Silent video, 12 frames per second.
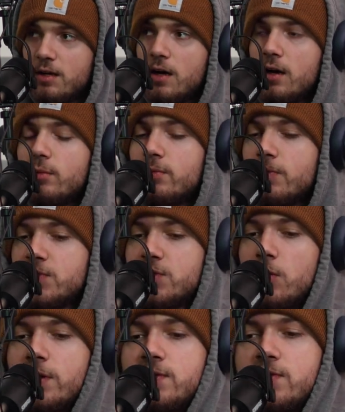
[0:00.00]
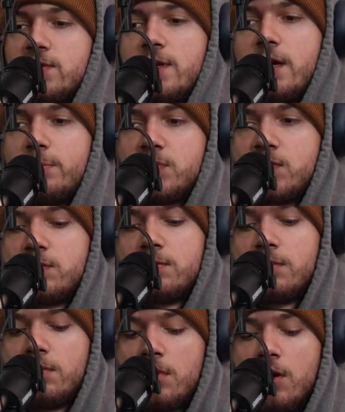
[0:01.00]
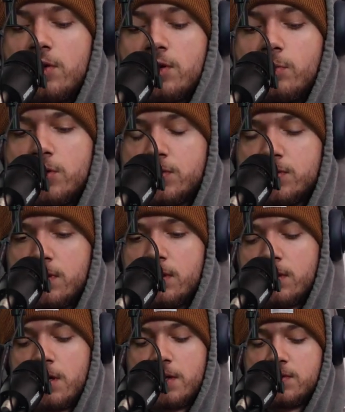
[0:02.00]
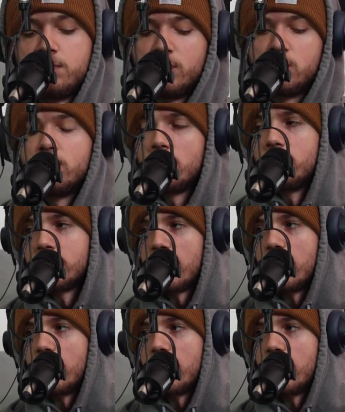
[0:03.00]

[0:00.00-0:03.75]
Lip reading: So it skips all the commercials and it cuts between all the